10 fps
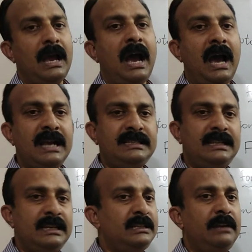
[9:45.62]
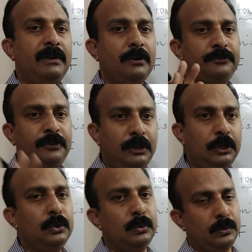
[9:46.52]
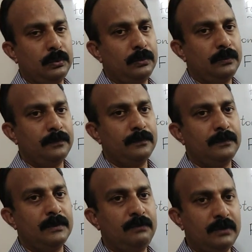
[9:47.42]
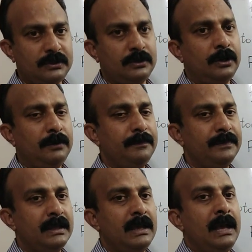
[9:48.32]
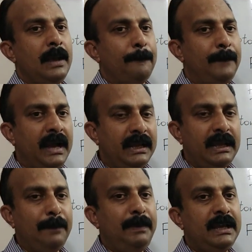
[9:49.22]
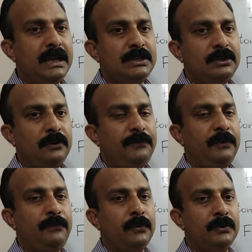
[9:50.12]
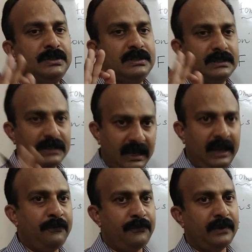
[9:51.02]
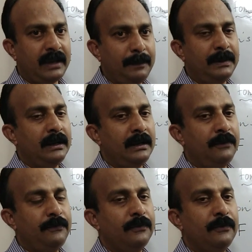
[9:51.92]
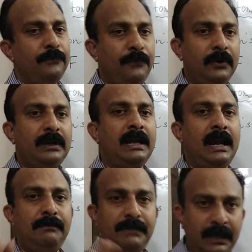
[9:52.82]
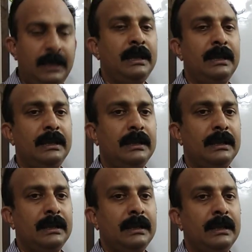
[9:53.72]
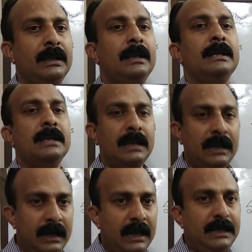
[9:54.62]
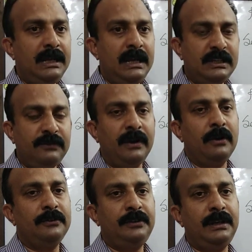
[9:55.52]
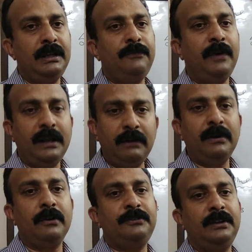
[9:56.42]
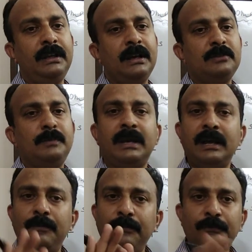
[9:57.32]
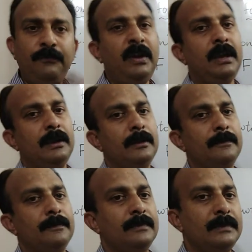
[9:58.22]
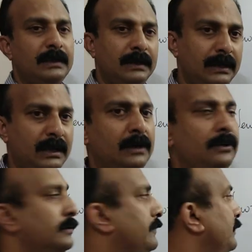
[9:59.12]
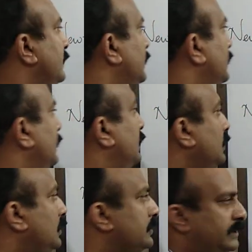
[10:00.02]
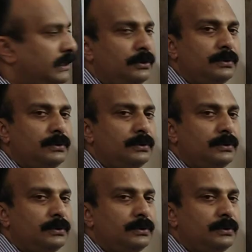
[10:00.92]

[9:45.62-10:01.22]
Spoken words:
has initial velocity u, full stop. By the application of a force F, capital F, for time t, let its velocity, final velocity has become v. Now, Using